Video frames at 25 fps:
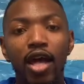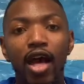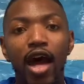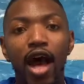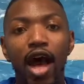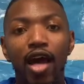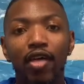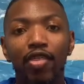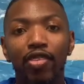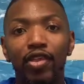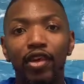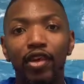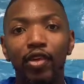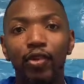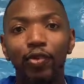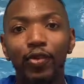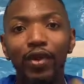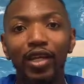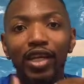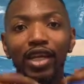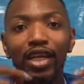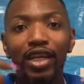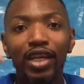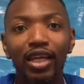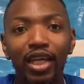I think
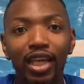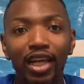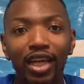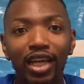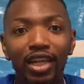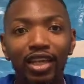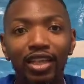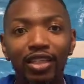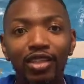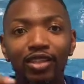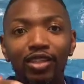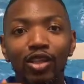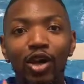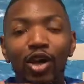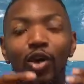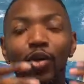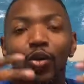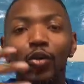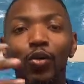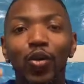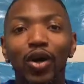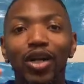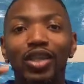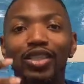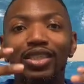reading is
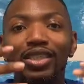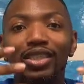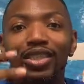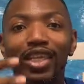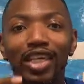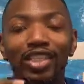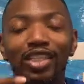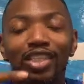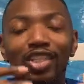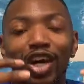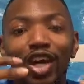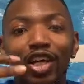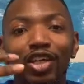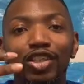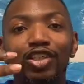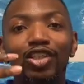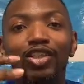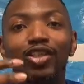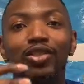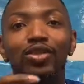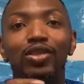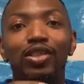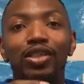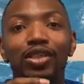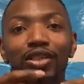what sets our
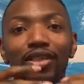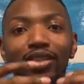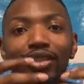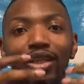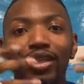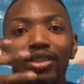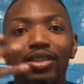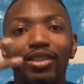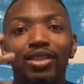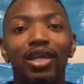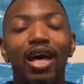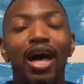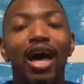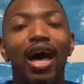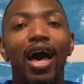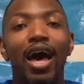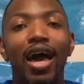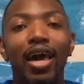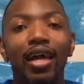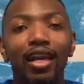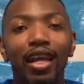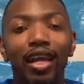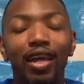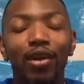students aside,